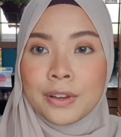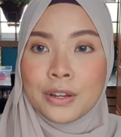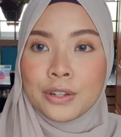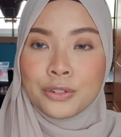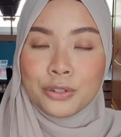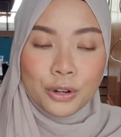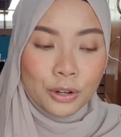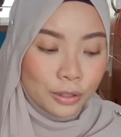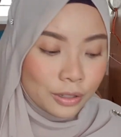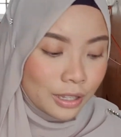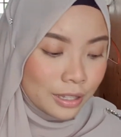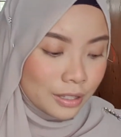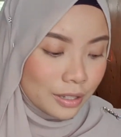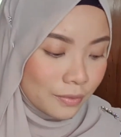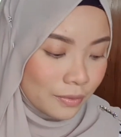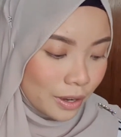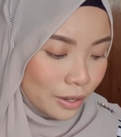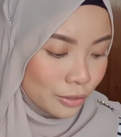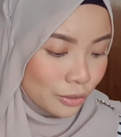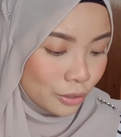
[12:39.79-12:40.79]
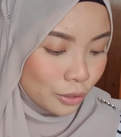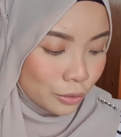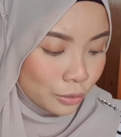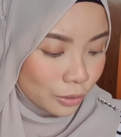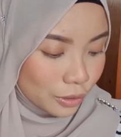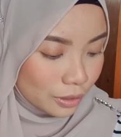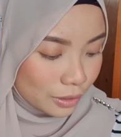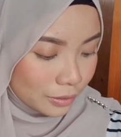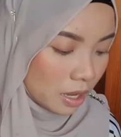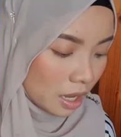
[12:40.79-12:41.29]
strong. It's a very strong
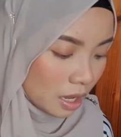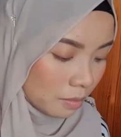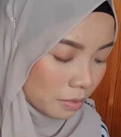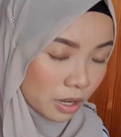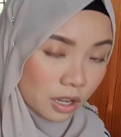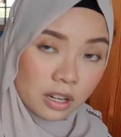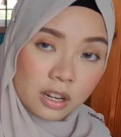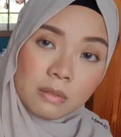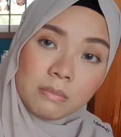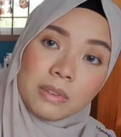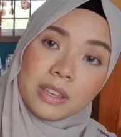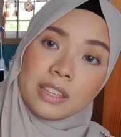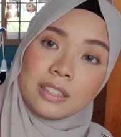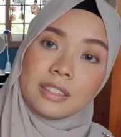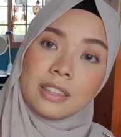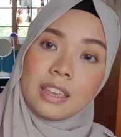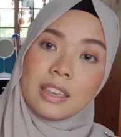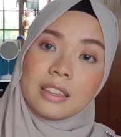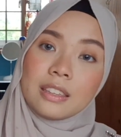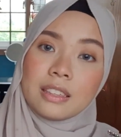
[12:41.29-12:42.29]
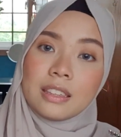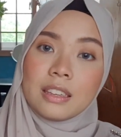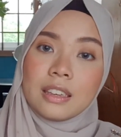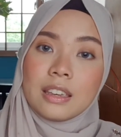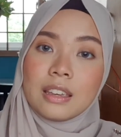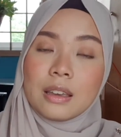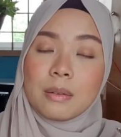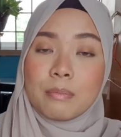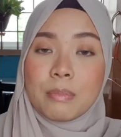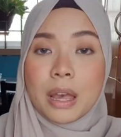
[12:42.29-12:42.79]
look. I'm gonna be
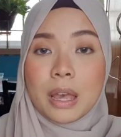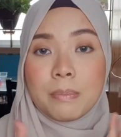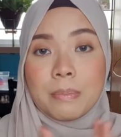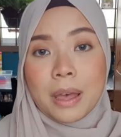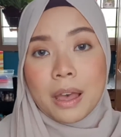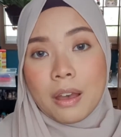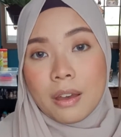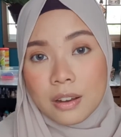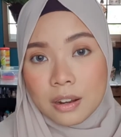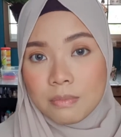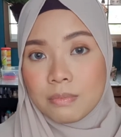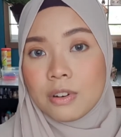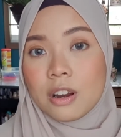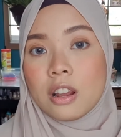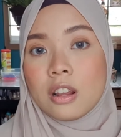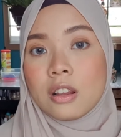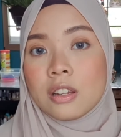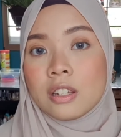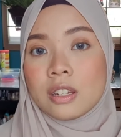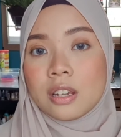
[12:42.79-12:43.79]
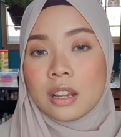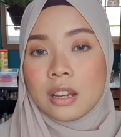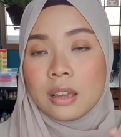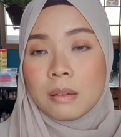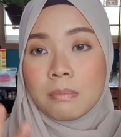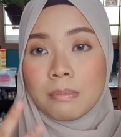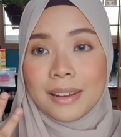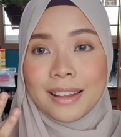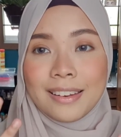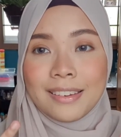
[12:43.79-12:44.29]
taking my powder brush and
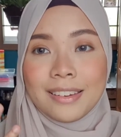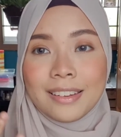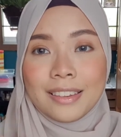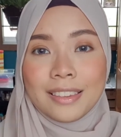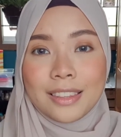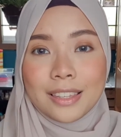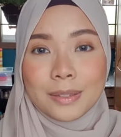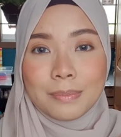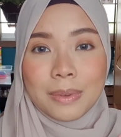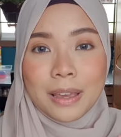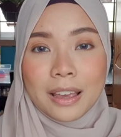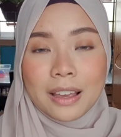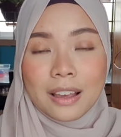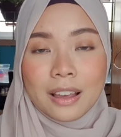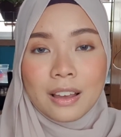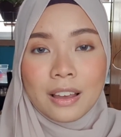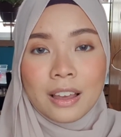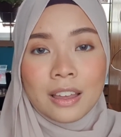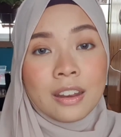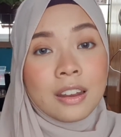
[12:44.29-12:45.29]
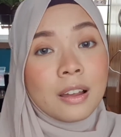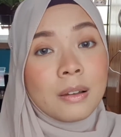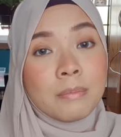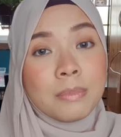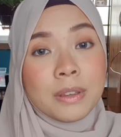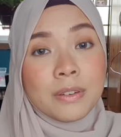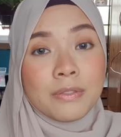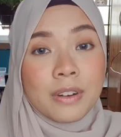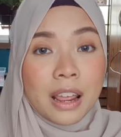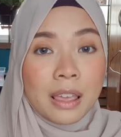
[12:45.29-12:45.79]
then blending this back out, and I'll
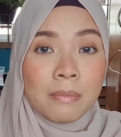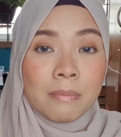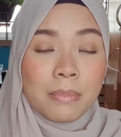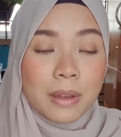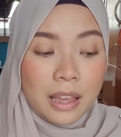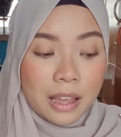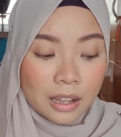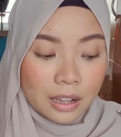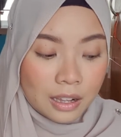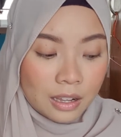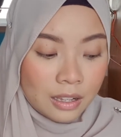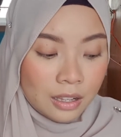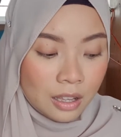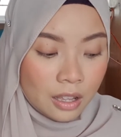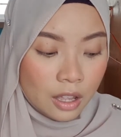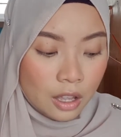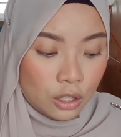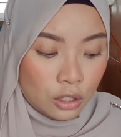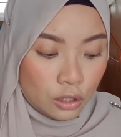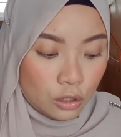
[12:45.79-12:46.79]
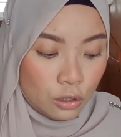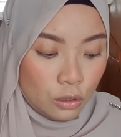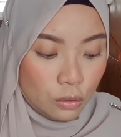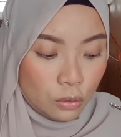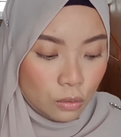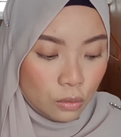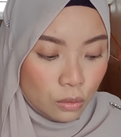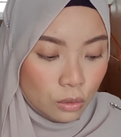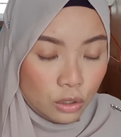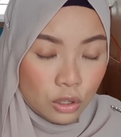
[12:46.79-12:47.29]
be right back
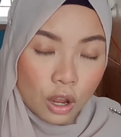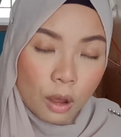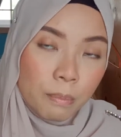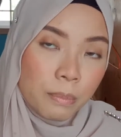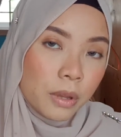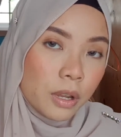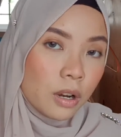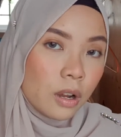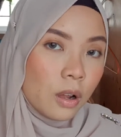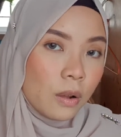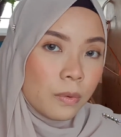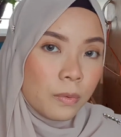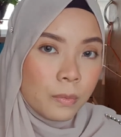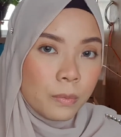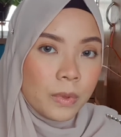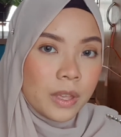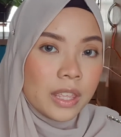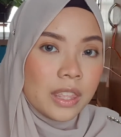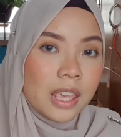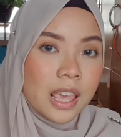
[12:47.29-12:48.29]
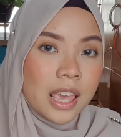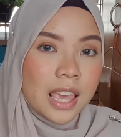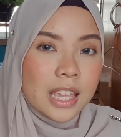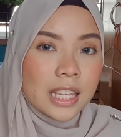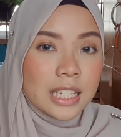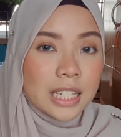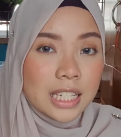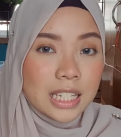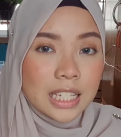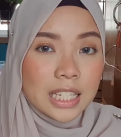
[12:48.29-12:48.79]
to top it off with
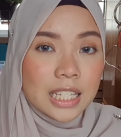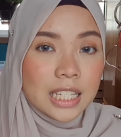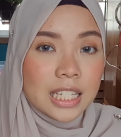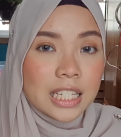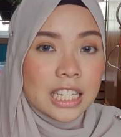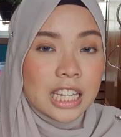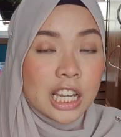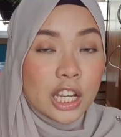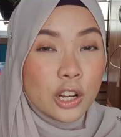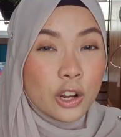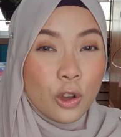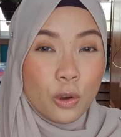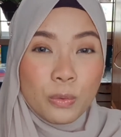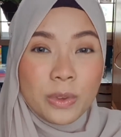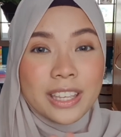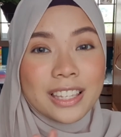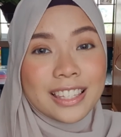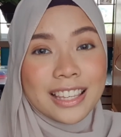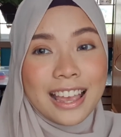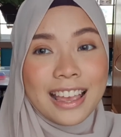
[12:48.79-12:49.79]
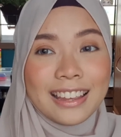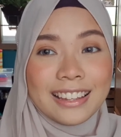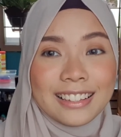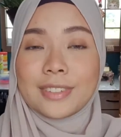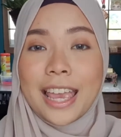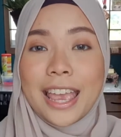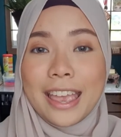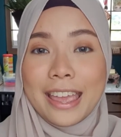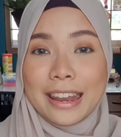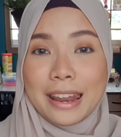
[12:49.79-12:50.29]
the glowy side.
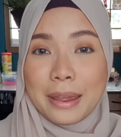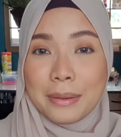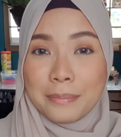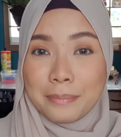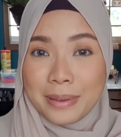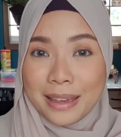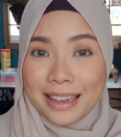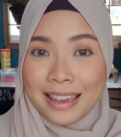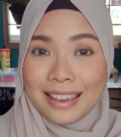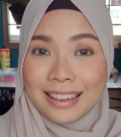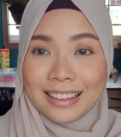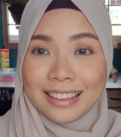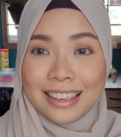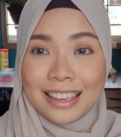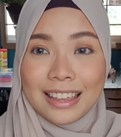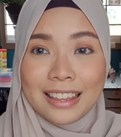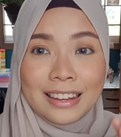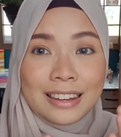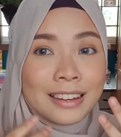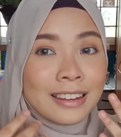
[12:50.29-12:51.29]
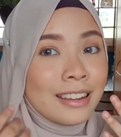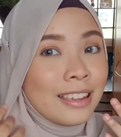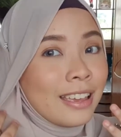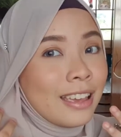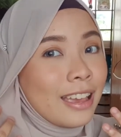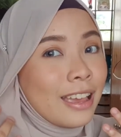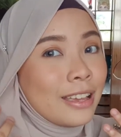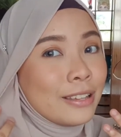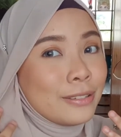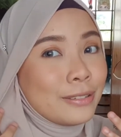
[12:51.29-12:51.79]
And I'm back, and
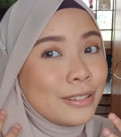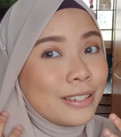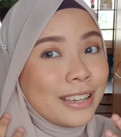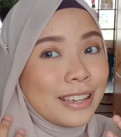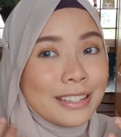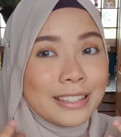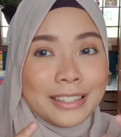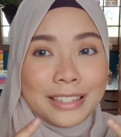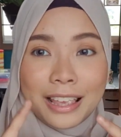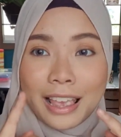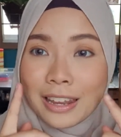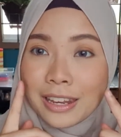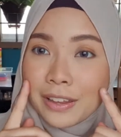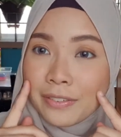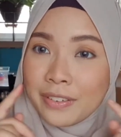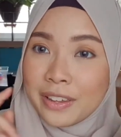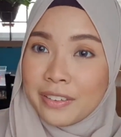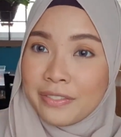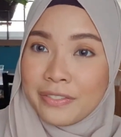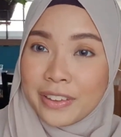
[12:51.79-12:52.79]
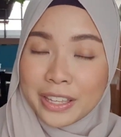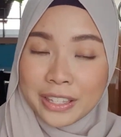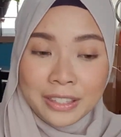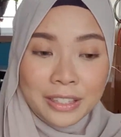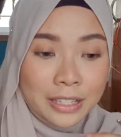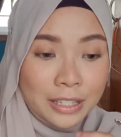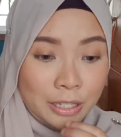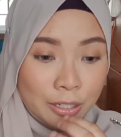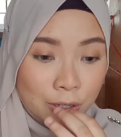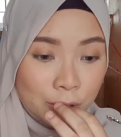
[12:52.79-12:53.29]
as you can see, I definitely fixed
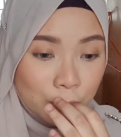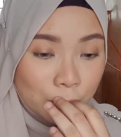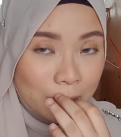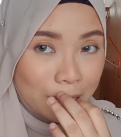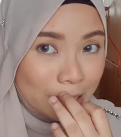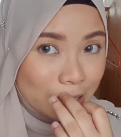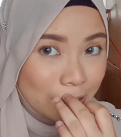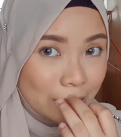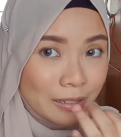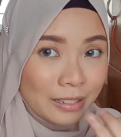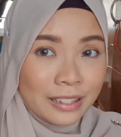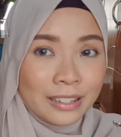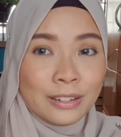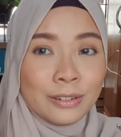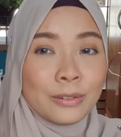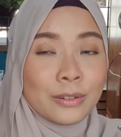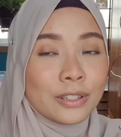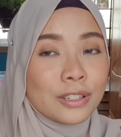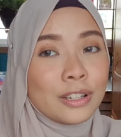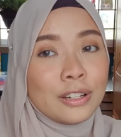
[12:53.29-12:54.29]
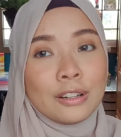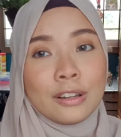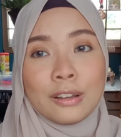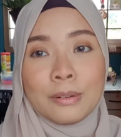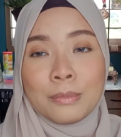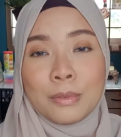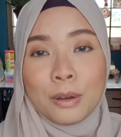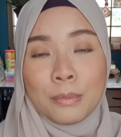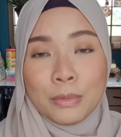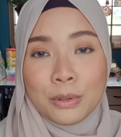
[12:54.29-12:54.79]
the situation. It looks a
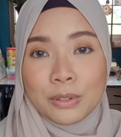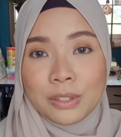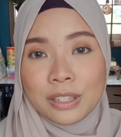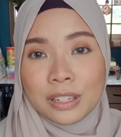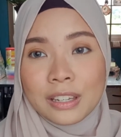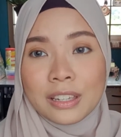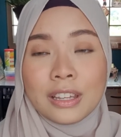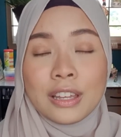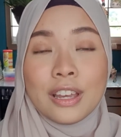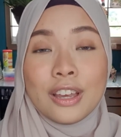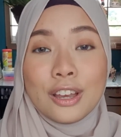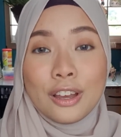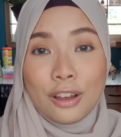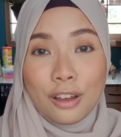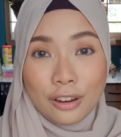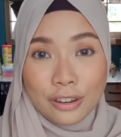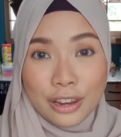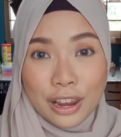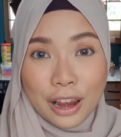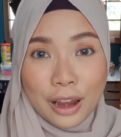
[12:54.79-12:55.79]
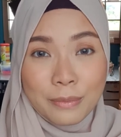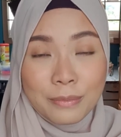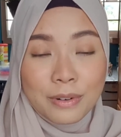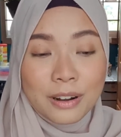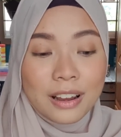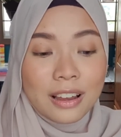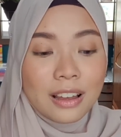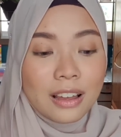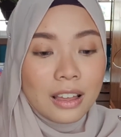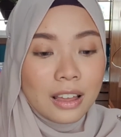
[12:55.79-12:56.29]
lot more muted on
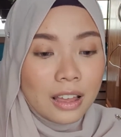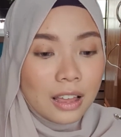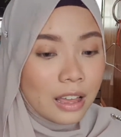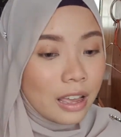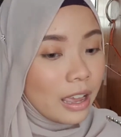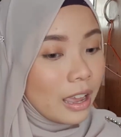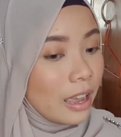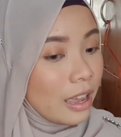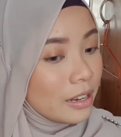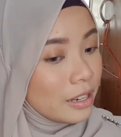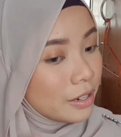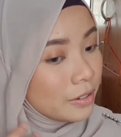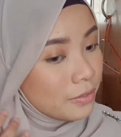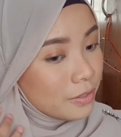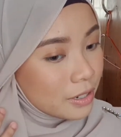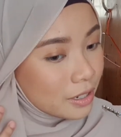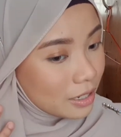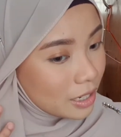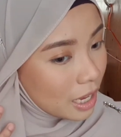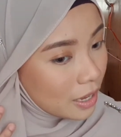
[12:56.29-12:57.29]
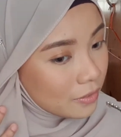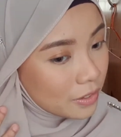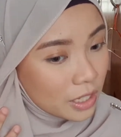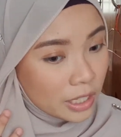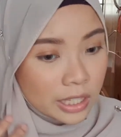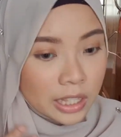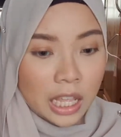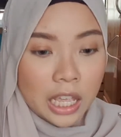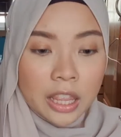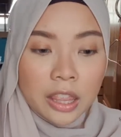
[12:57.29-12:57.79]
camera, and in real life
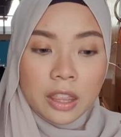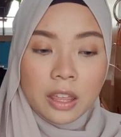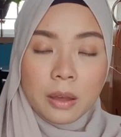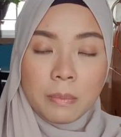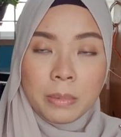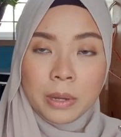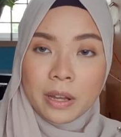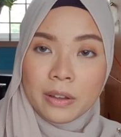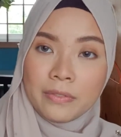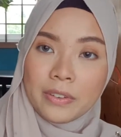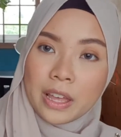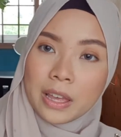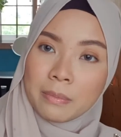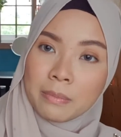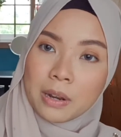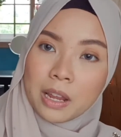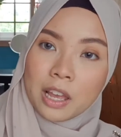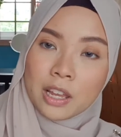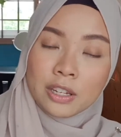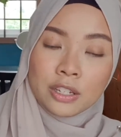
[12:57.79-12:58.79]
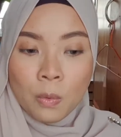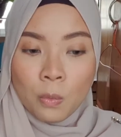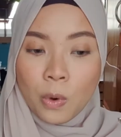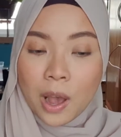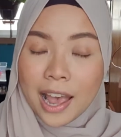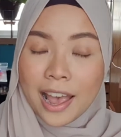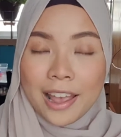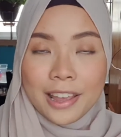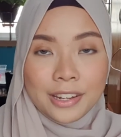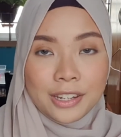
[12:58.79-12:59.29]
is like the perfect blush.
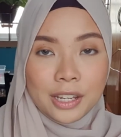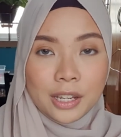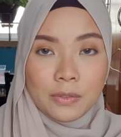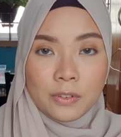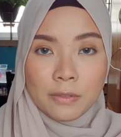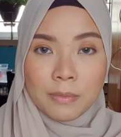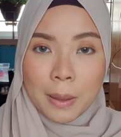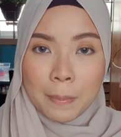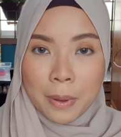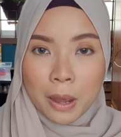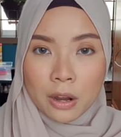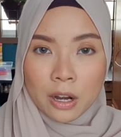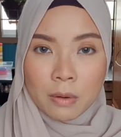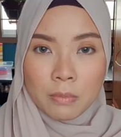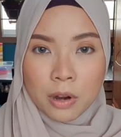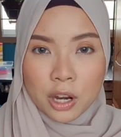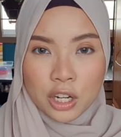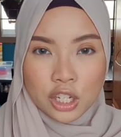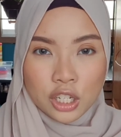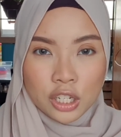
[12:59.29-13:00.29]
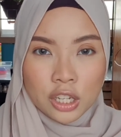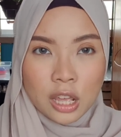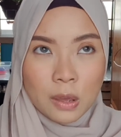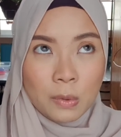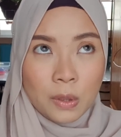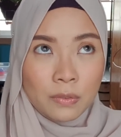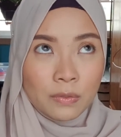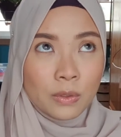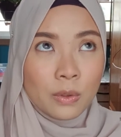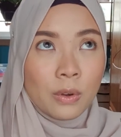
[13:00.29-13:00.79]
What I did with my powder brush is that
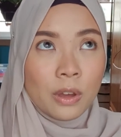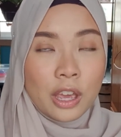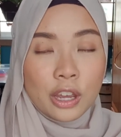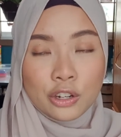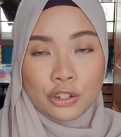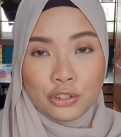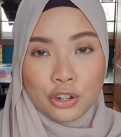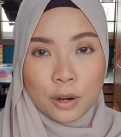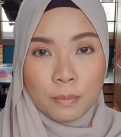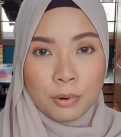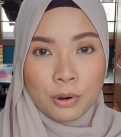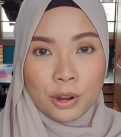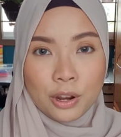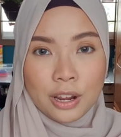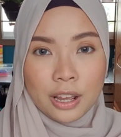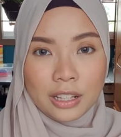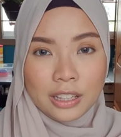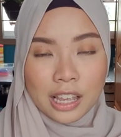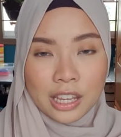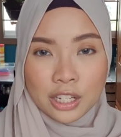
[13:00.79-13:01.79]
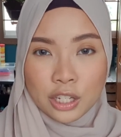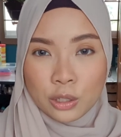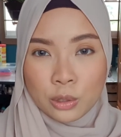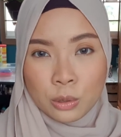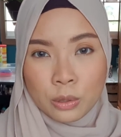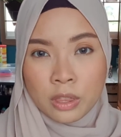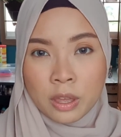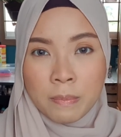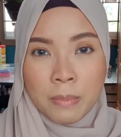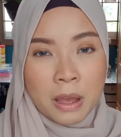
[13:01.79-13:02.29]
with no extra product, I just
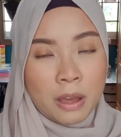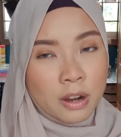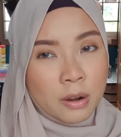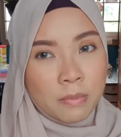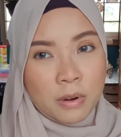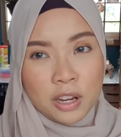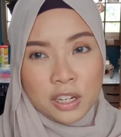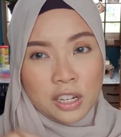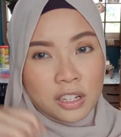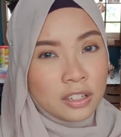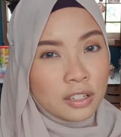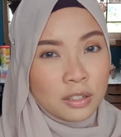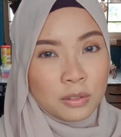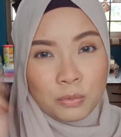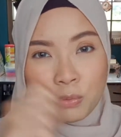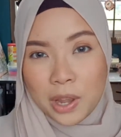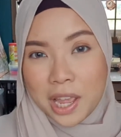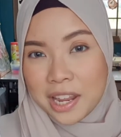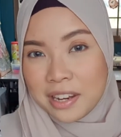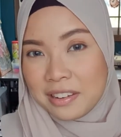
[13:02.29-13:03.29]
took the powder brush and just went